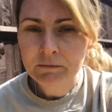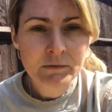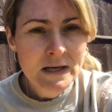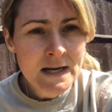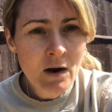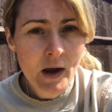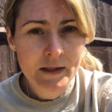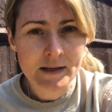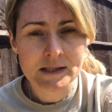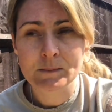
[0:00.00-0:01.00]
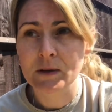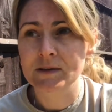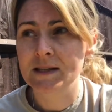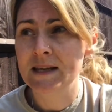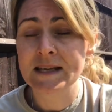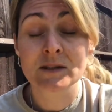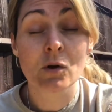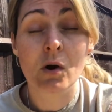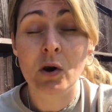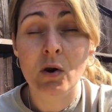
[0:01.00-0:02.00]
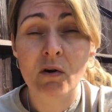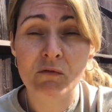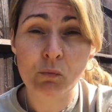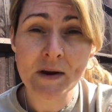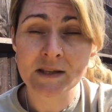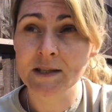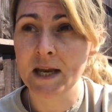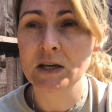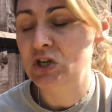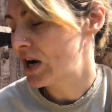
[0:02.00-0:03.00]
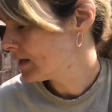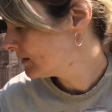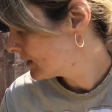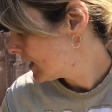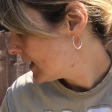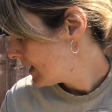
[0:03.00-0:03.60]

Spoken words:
I really like this because it's got a lot of winter interest.